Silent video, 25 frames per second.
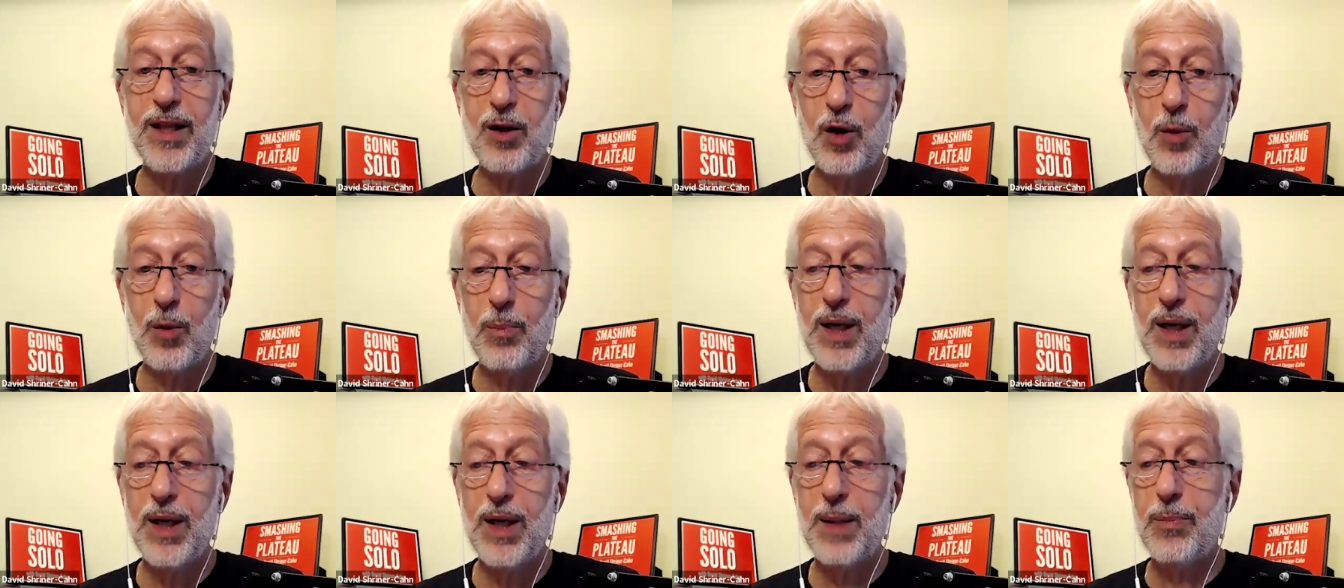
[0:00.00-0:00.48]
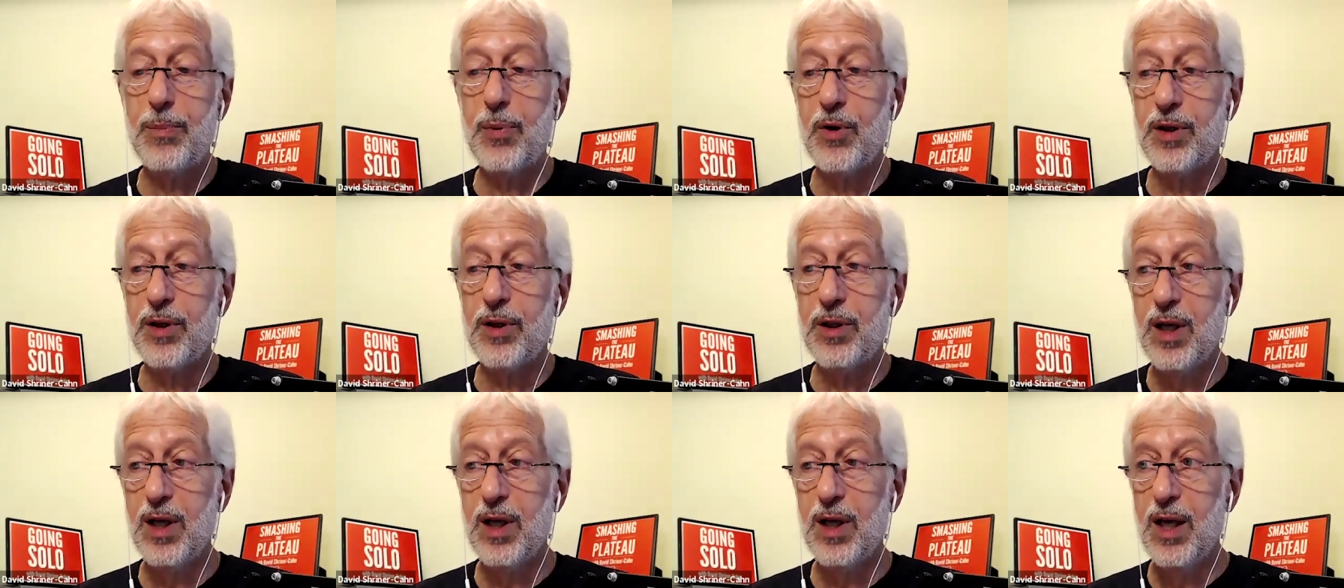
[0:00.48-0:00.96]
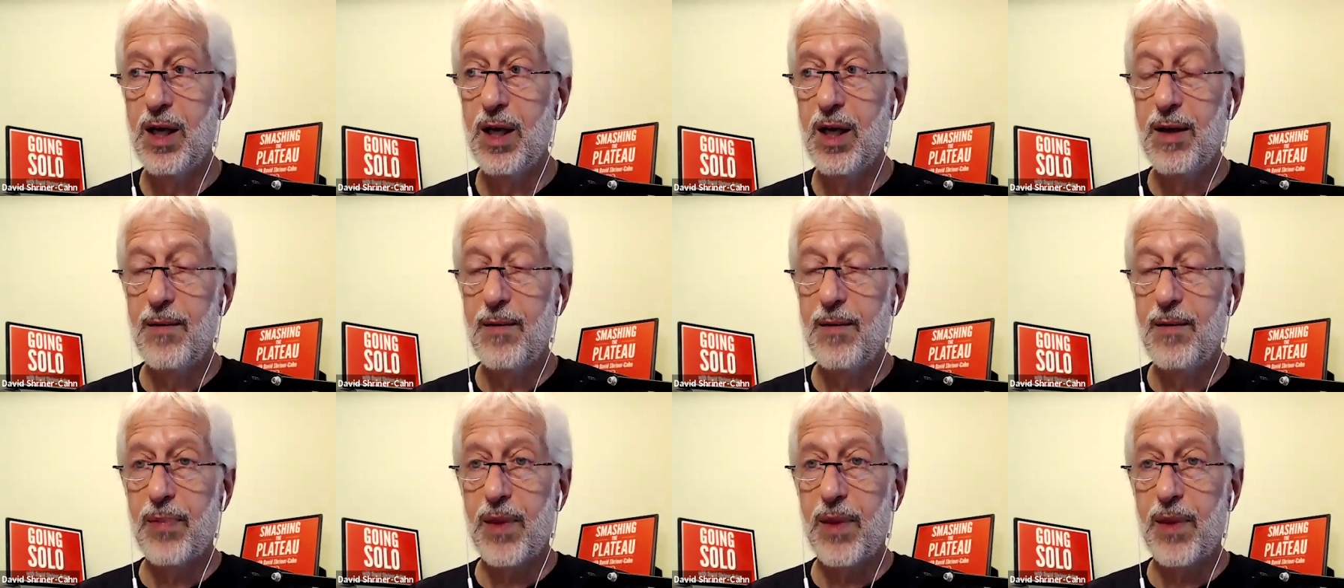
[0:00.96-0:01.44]
There are people
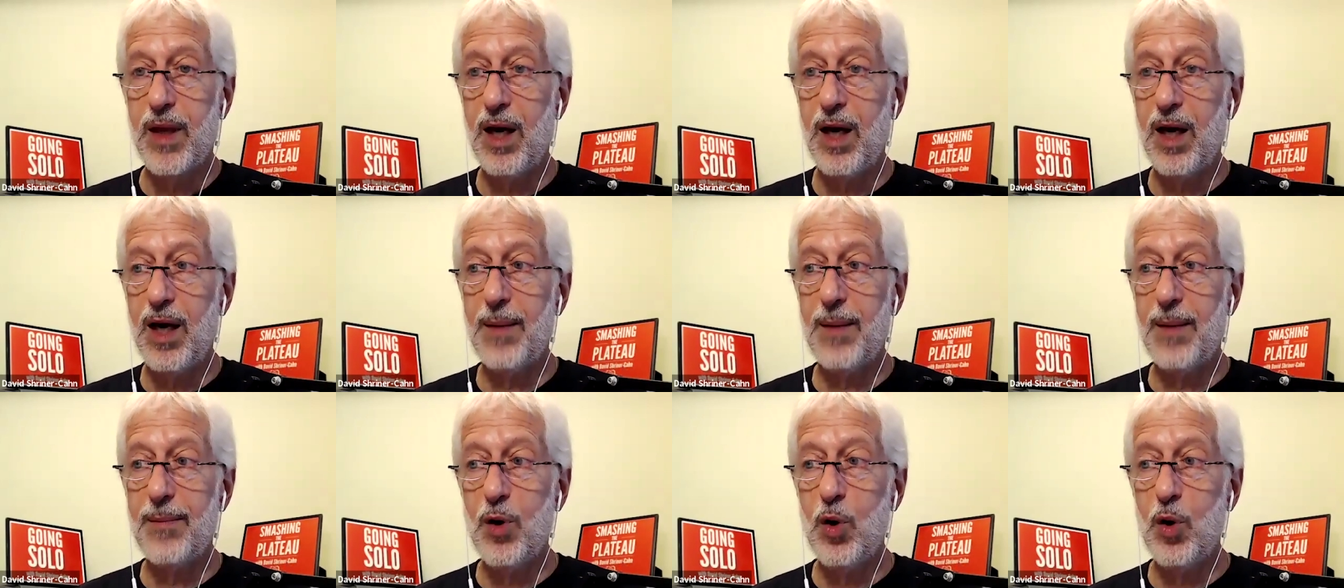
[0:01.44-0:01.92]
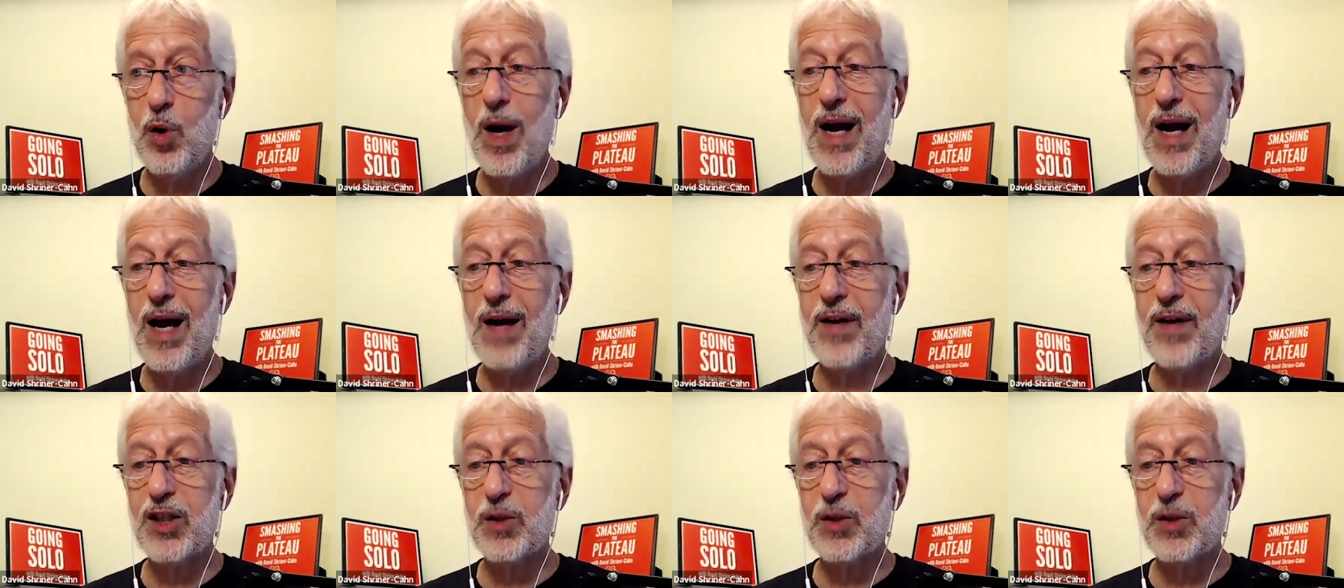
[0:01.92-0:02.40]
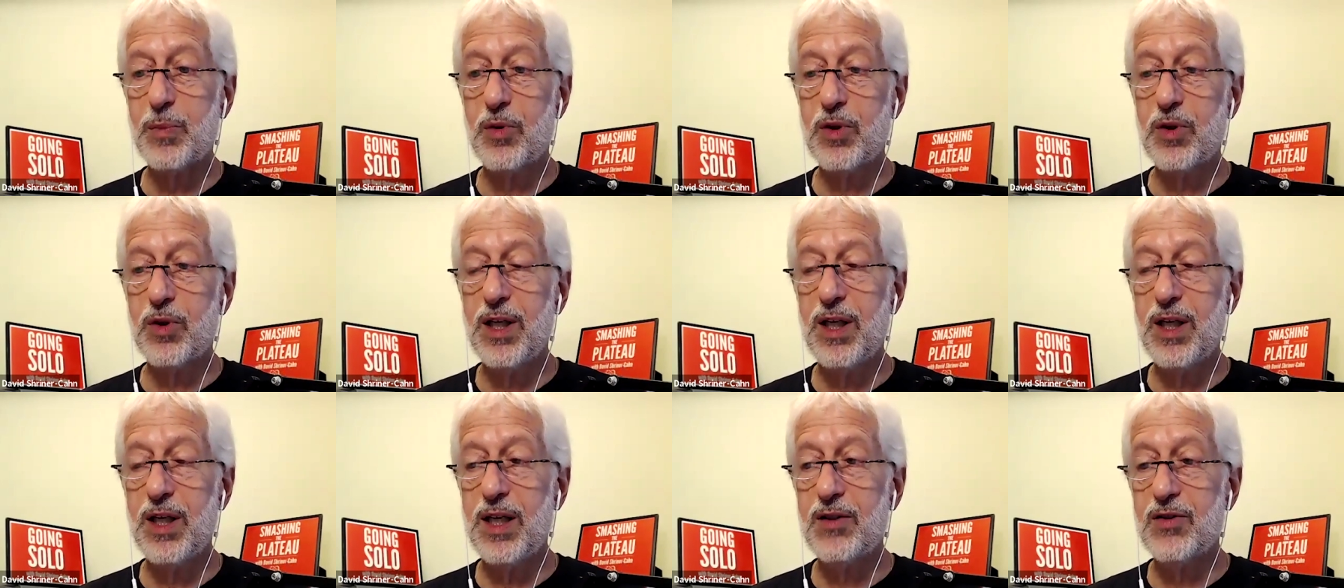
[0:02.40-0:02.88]
um, who have
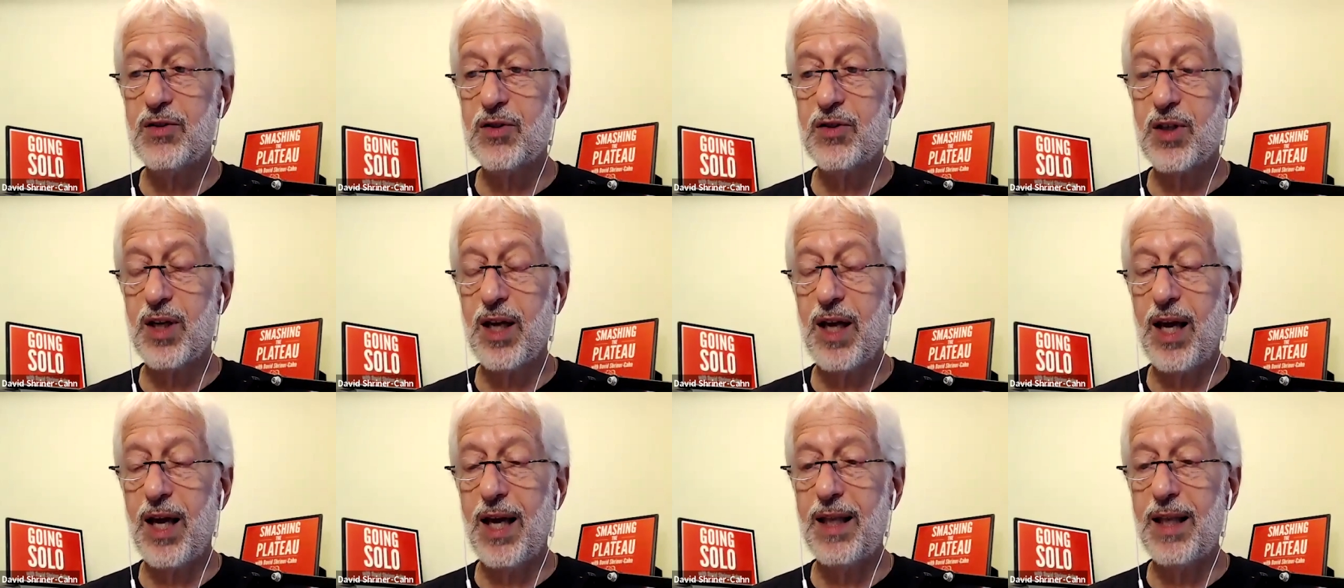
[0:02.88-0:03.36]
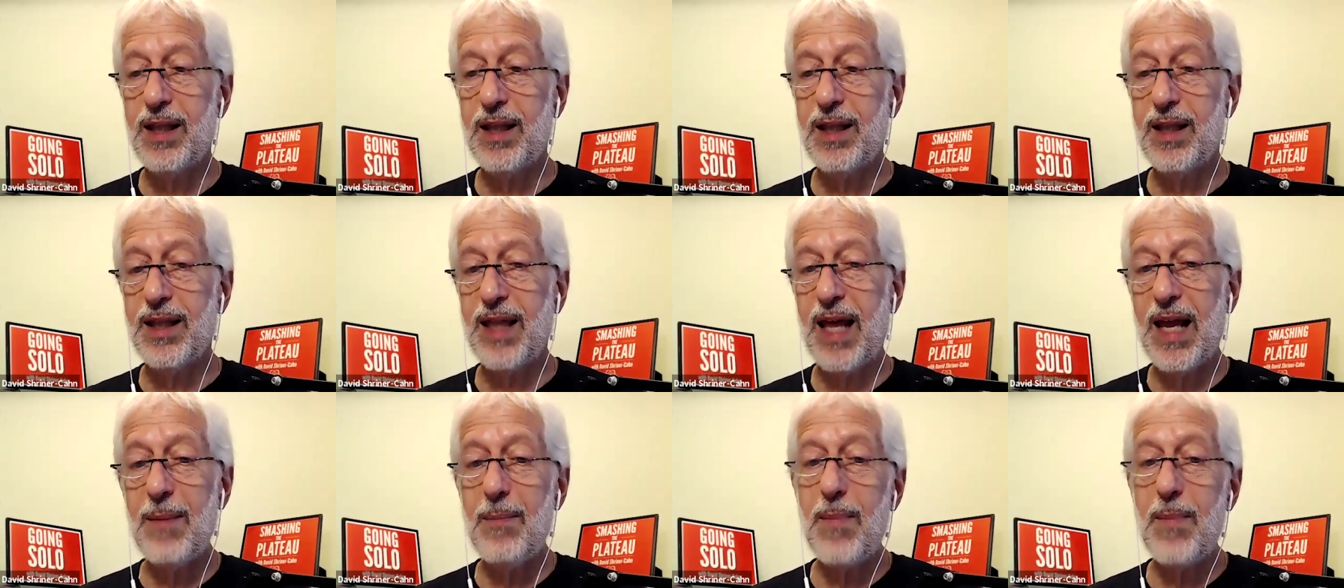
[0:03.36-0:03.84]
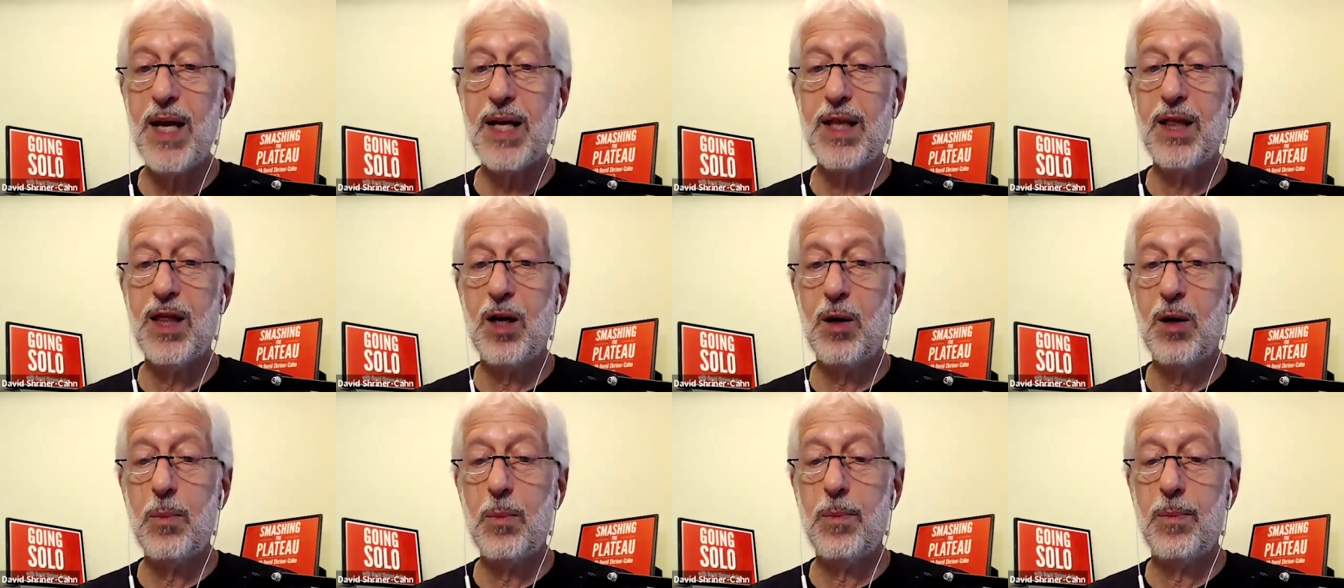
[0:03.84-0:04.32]
expertise and they make
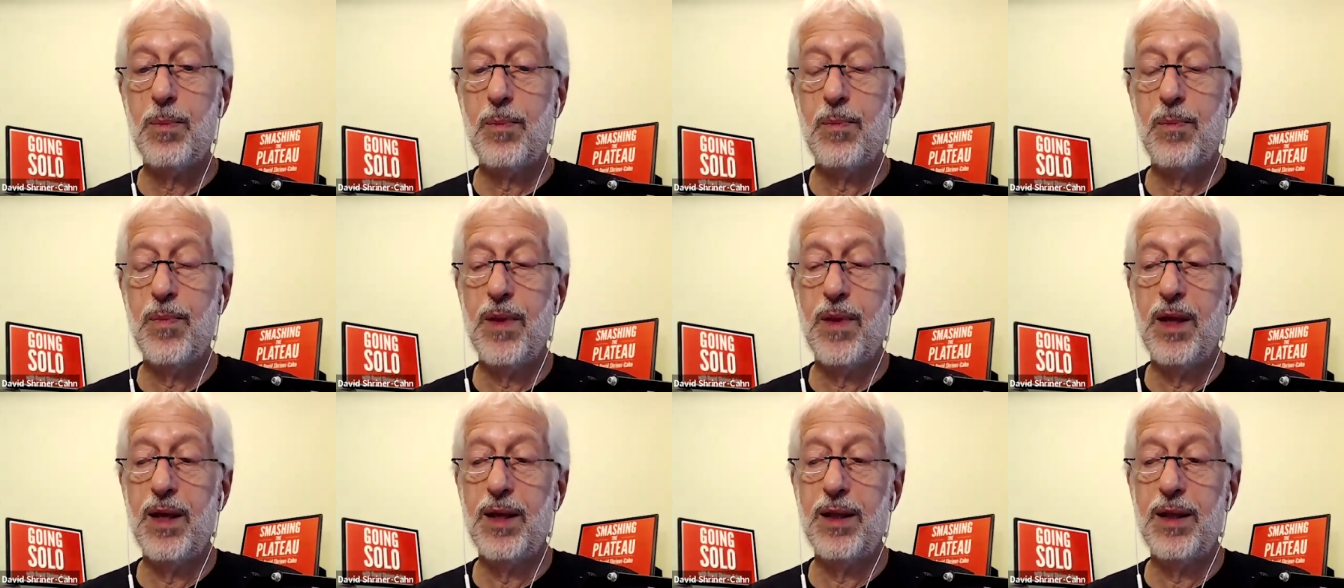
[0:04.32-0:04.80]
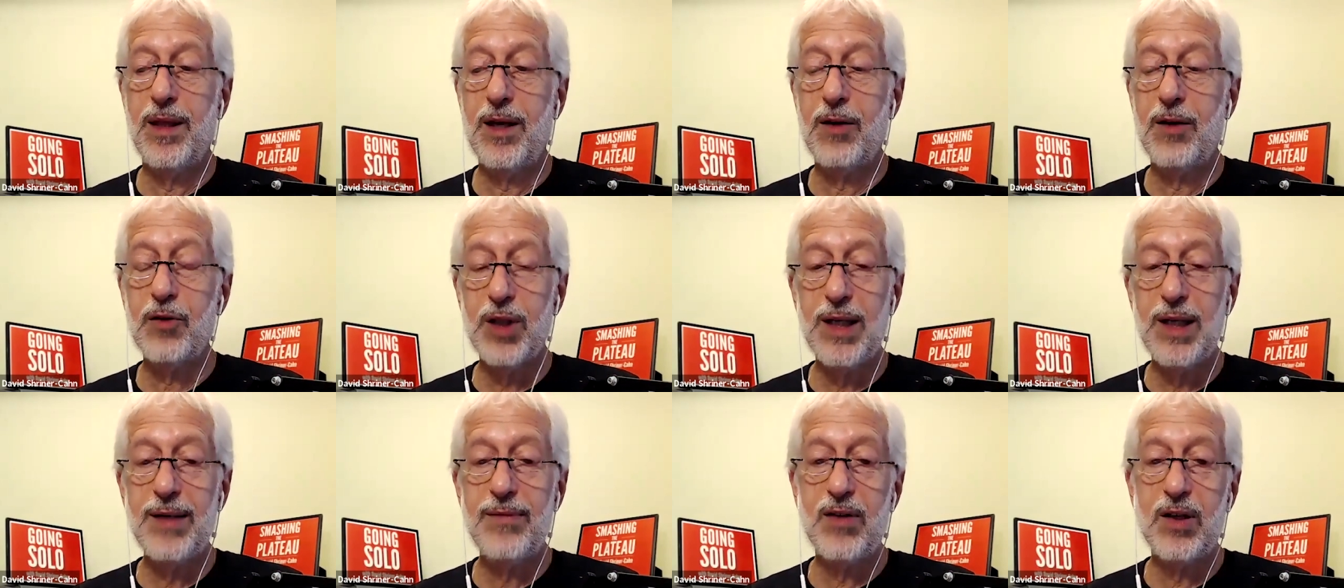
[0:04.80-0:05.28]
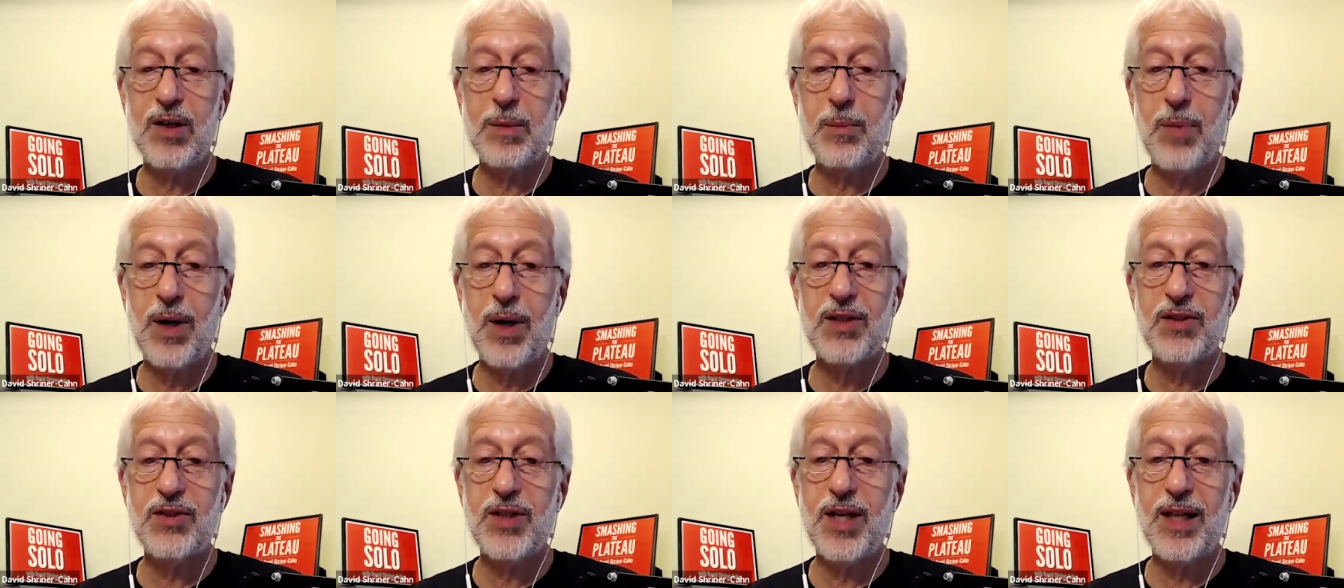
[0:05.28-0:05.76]
their their living
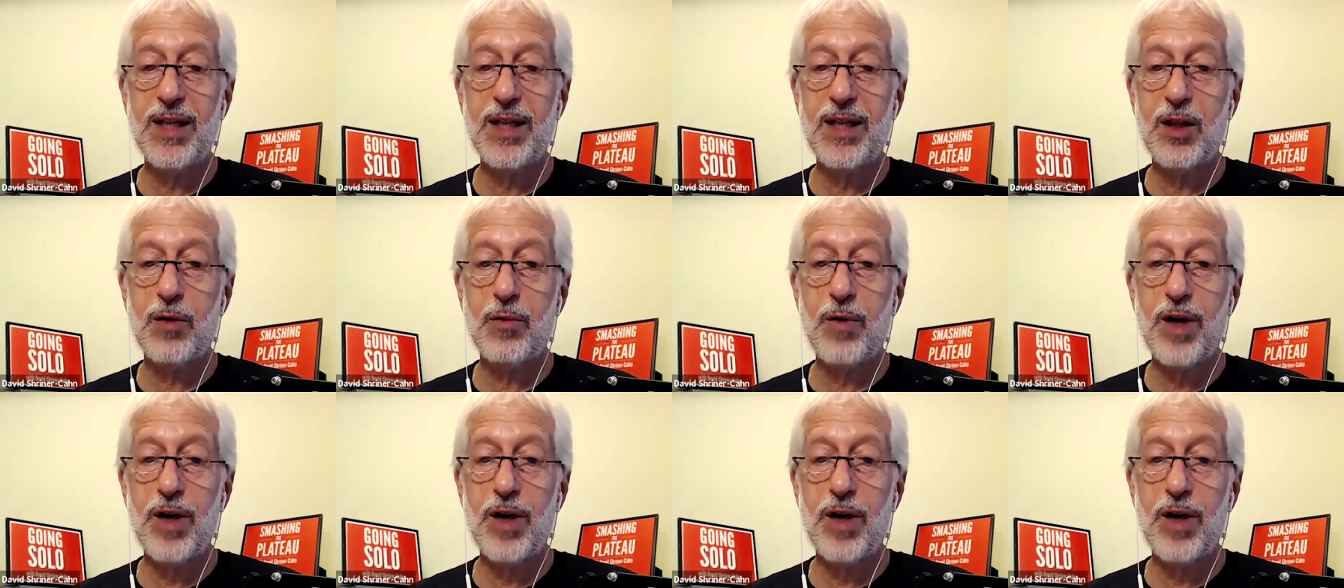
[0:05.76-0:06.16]
by selling their